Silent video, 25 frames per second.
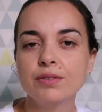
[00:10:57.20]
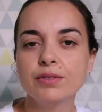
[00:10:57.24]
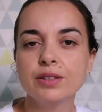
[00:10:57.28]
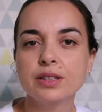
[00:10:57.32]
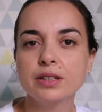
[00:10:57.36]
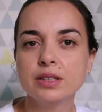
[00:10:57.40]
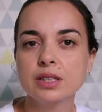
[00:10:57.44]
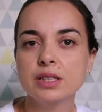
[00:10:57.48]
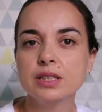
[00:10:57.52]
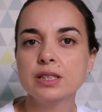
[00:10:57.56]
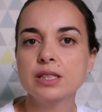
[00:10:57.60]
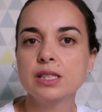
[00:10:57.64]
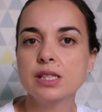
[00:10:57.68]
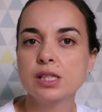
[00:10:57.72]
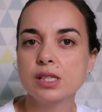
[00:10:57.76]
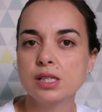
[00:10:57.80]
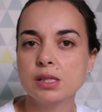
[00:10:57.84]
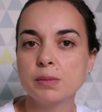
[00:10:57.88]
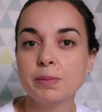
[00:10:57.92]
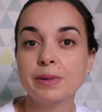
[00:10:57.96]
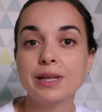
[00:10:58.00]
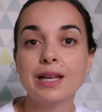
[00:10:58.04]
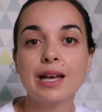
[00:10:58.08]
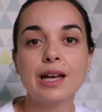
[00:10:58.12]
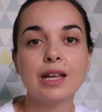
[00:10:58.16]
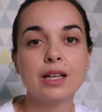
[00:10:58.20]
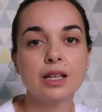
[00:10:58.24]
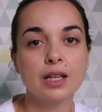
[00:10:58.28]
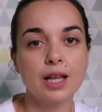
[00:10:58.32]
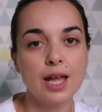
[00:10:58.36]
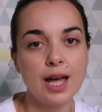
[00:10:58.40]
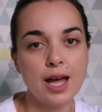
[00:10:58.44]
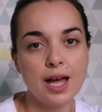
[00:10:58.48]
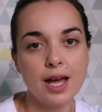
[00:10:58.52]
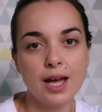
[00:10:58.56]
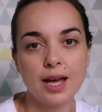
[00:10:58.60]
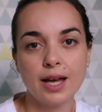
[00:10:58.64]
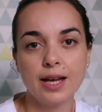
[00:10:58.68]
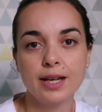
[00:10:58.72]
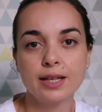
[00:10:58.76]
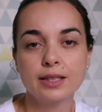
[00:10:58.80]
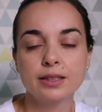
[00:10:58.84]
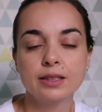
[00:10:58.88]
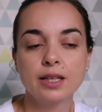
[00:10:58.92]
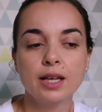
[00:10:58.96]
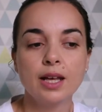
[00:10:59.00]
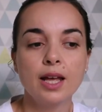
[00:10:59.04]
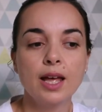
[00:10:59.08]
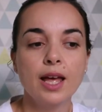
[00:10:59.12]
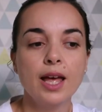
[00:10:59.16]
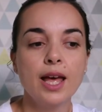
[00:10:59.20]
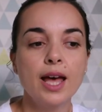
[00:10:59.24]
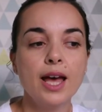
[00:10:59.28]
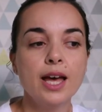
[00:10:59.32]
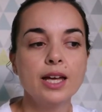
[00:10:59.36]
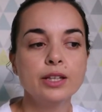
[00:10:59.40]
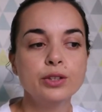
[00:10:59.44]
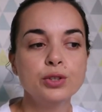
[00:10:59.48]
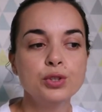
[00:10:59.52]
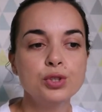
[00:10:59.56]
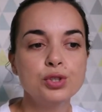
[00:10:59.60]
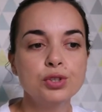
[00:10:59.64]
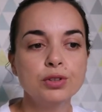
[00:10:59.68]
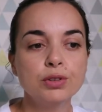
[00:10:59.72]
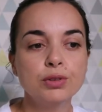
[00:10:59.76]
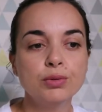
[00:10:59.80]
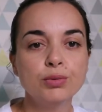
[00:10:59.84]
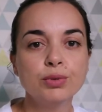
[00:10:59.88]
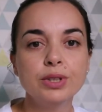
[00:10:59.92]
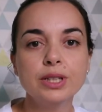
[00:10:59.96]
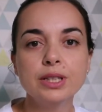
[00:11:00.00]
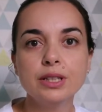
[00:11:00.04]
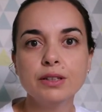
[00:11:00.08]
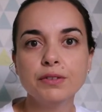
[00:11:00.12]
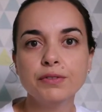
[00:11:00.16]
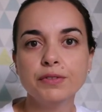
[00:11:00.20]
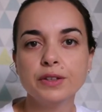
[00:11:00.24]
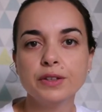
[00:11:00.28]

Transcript: Everything needs to be aligned, and you should really